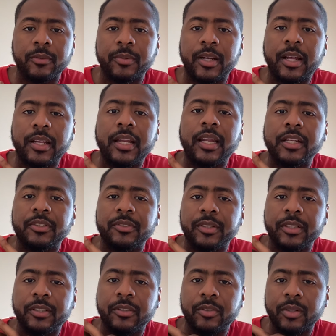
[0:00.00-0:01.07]
But I, I like
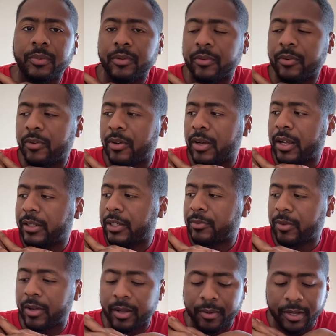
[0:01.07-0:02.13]
Trae Young. Don't get me wrong. I, that's
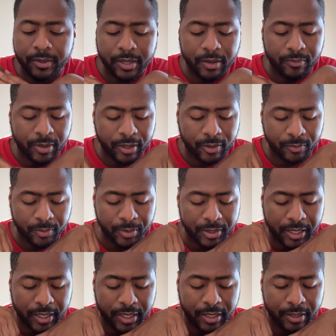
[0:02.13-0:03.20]
why I get him out of match.
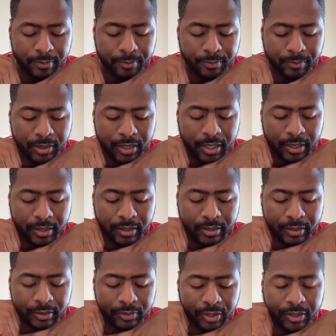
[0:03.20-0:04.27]
I can't be like
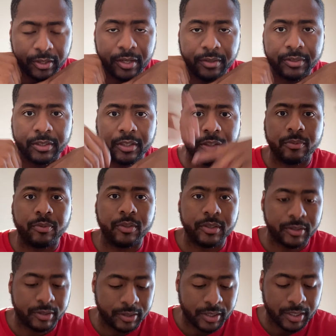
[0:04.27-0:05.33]
uh, Trae Young has thirty
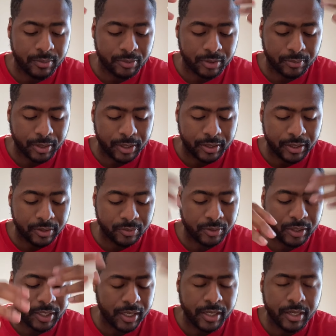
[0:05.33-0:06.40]
points a game or something like that,
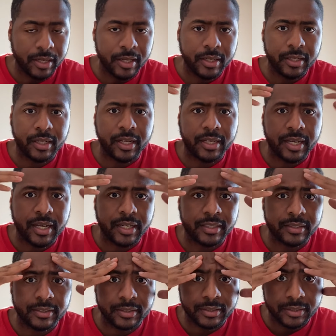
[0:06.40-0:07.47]
twenty eight and like nine
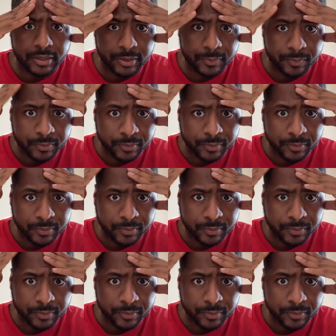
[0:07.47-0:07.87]
assists.